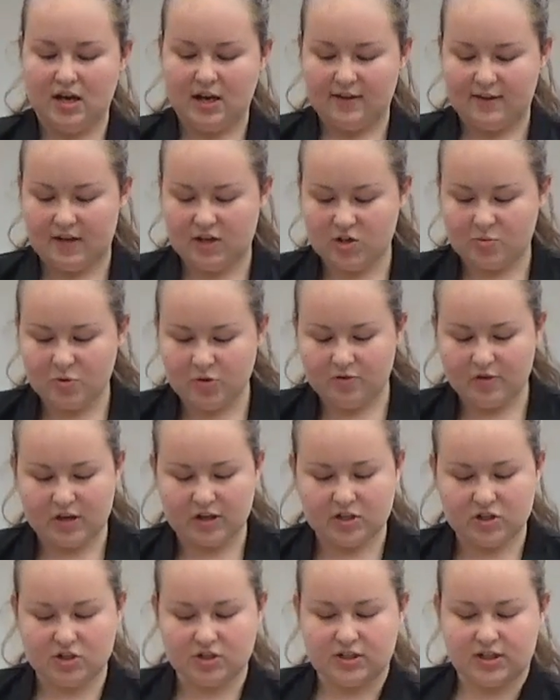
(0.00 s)
Then you'll move
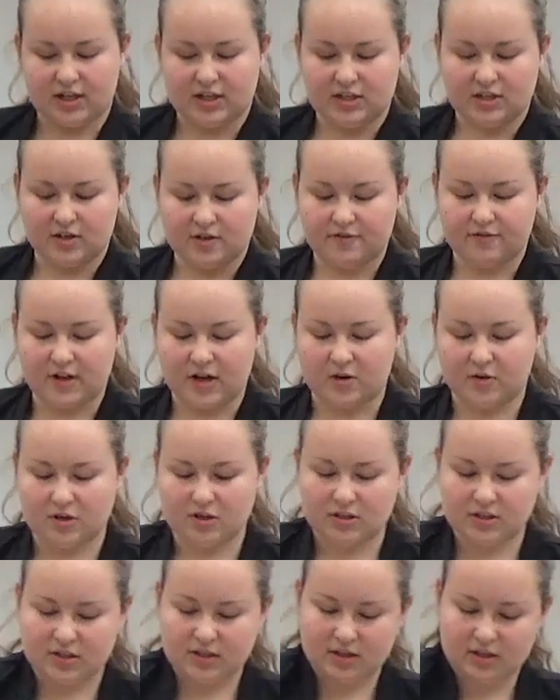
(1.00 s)
on to your secondary
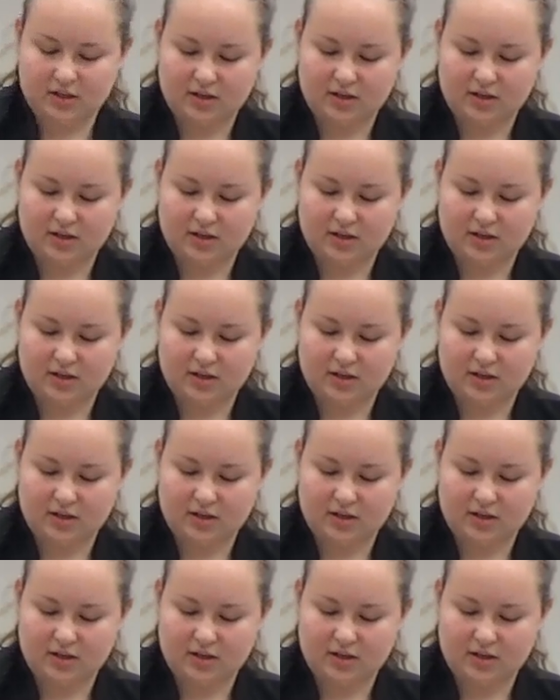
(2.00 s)
flowers.